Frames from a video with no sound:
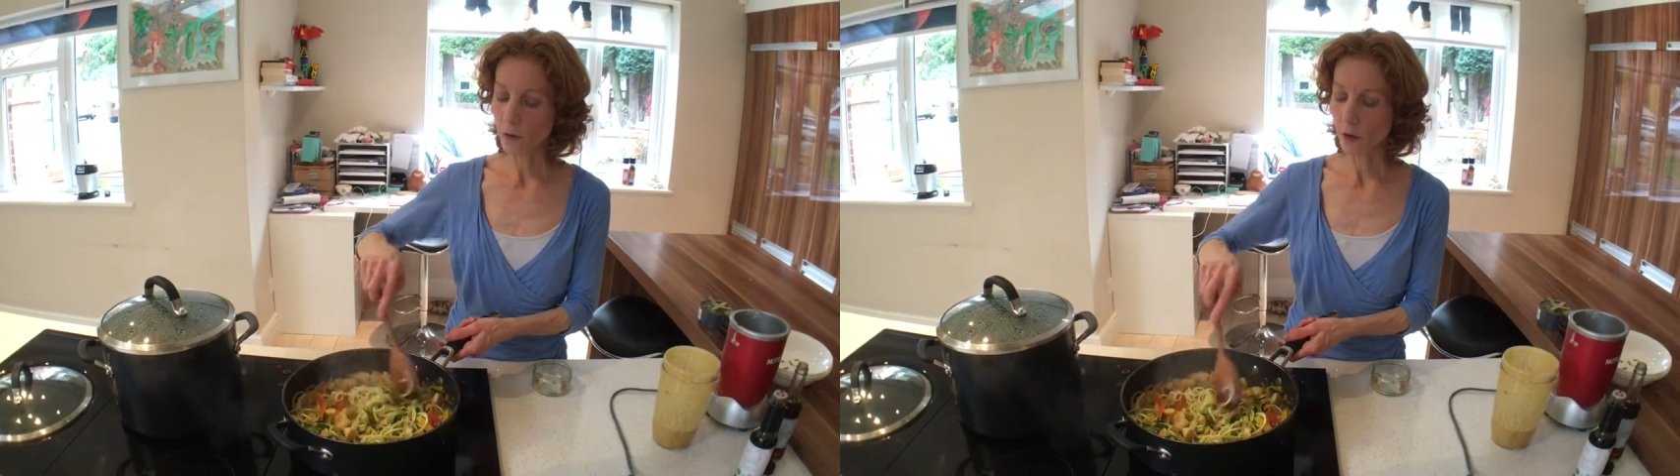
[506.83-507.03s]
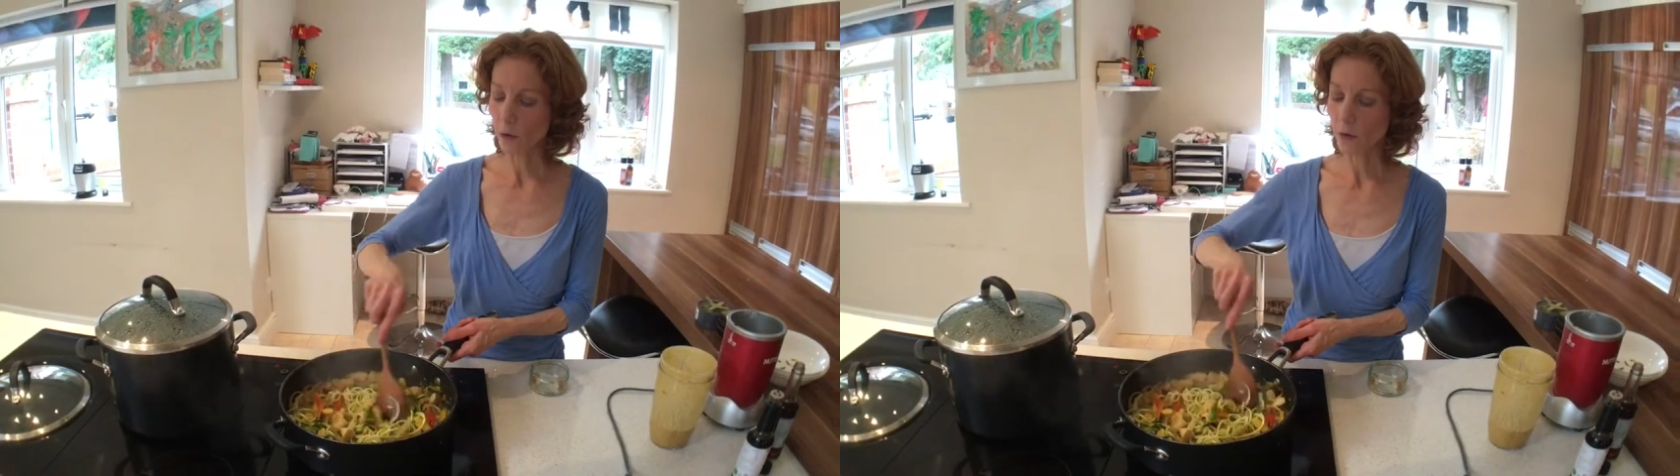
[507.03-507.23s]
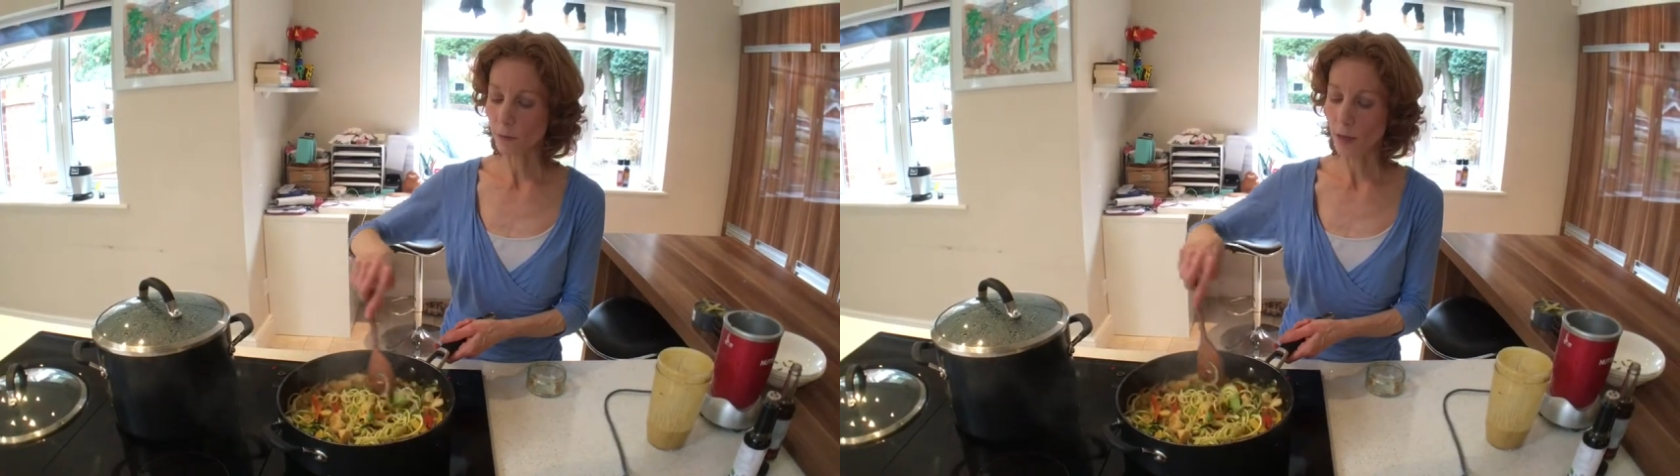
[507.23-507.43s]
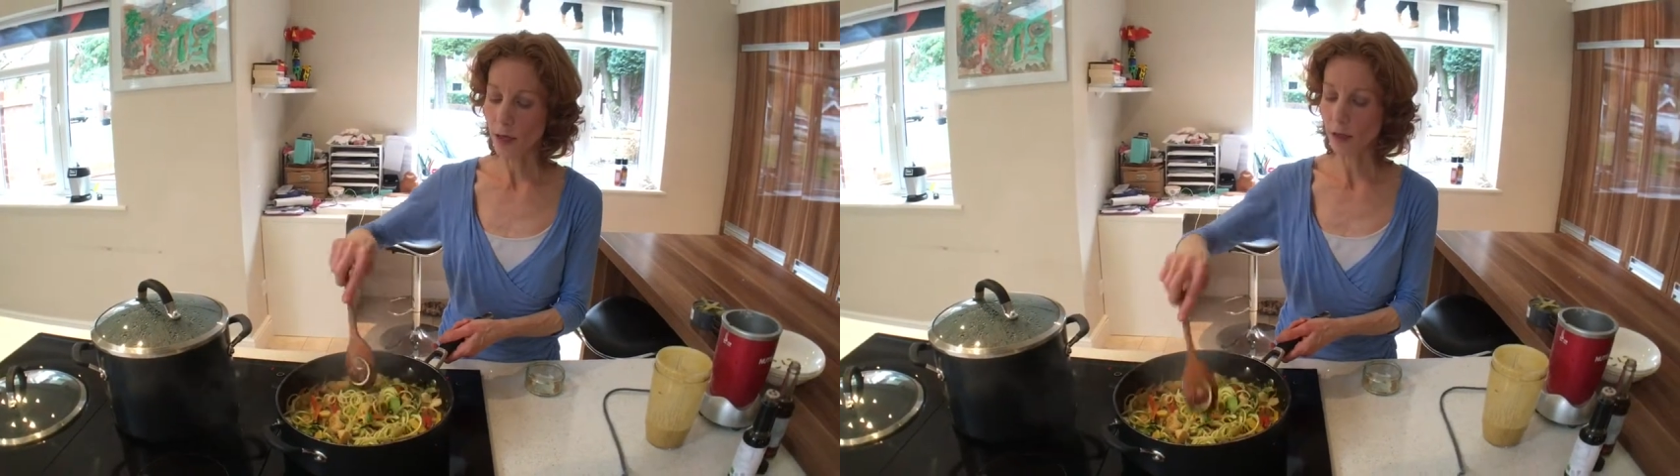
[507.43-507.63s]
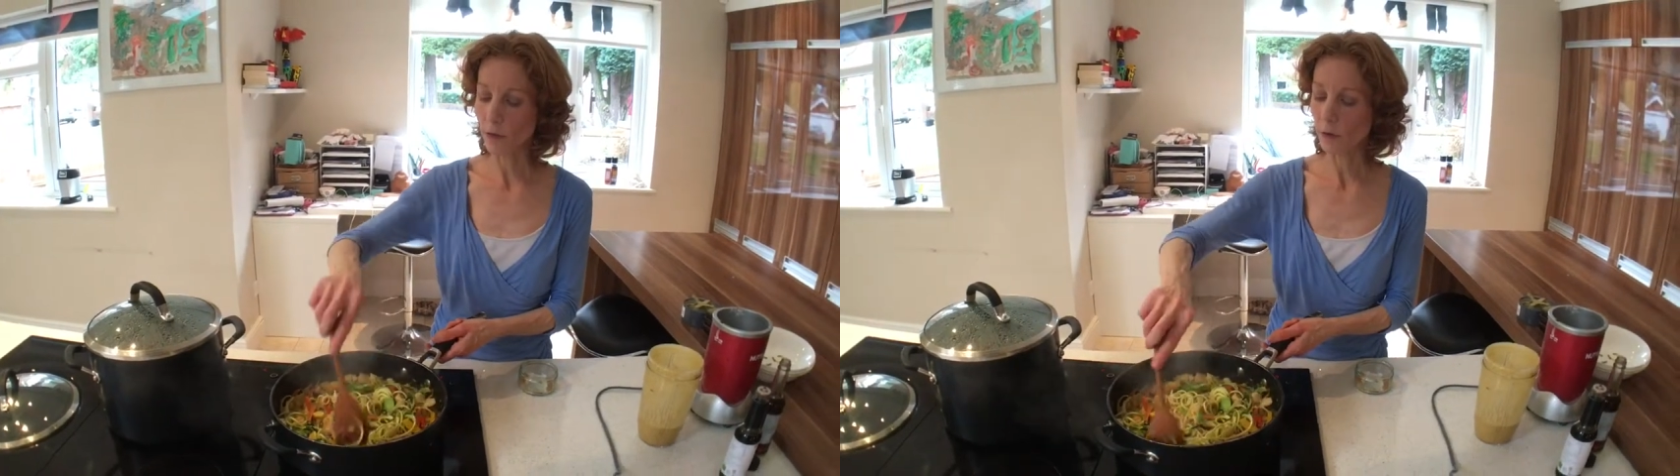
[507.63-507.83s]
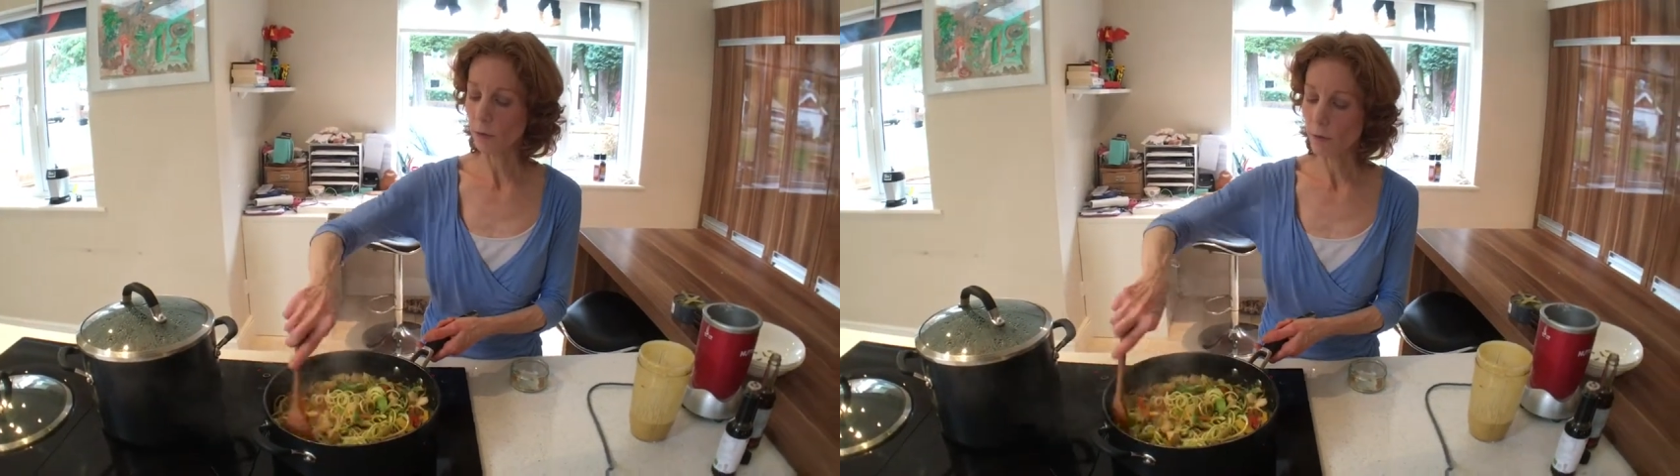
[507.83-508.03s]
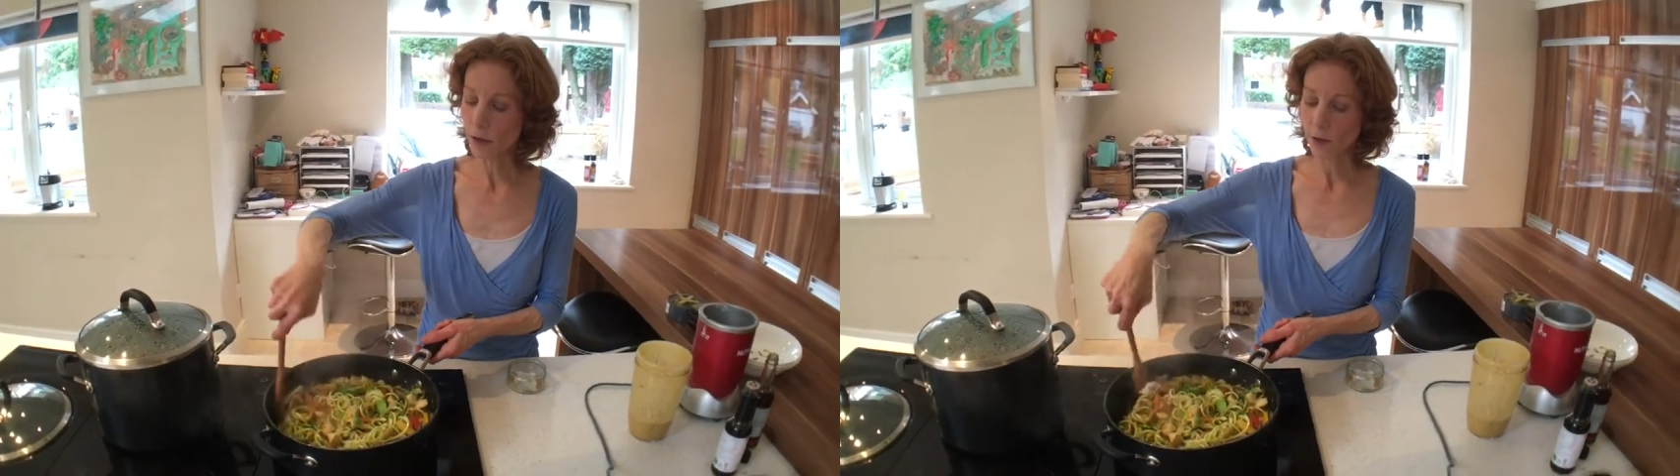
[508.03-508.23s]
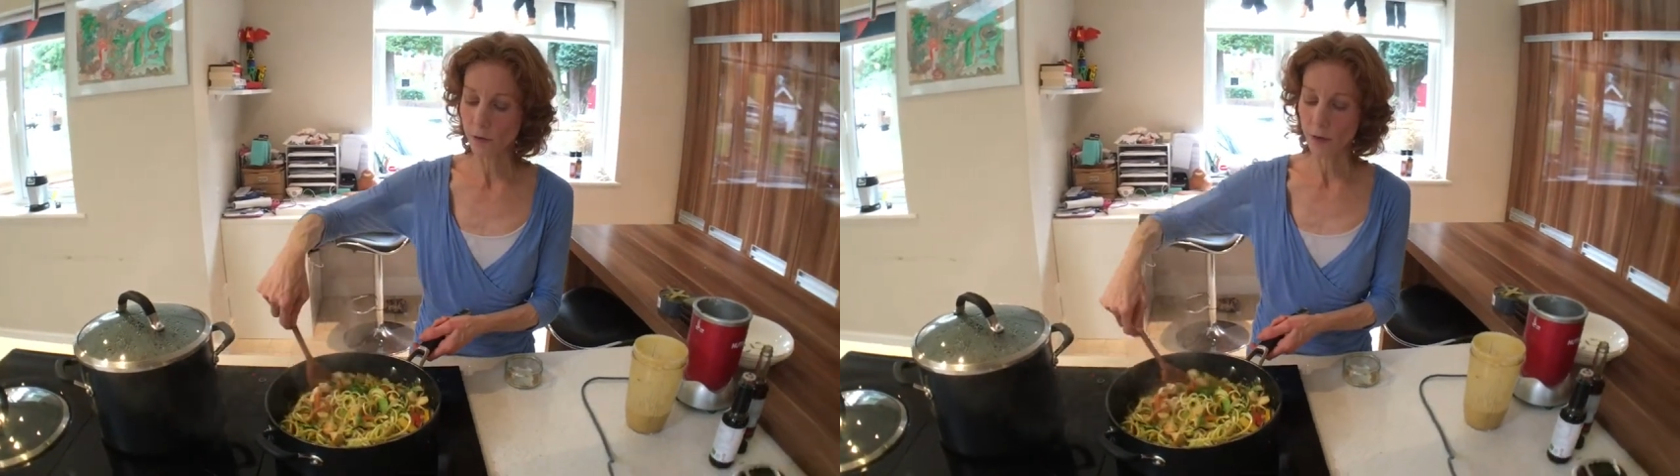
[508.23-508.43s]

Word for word: of those bags of mixed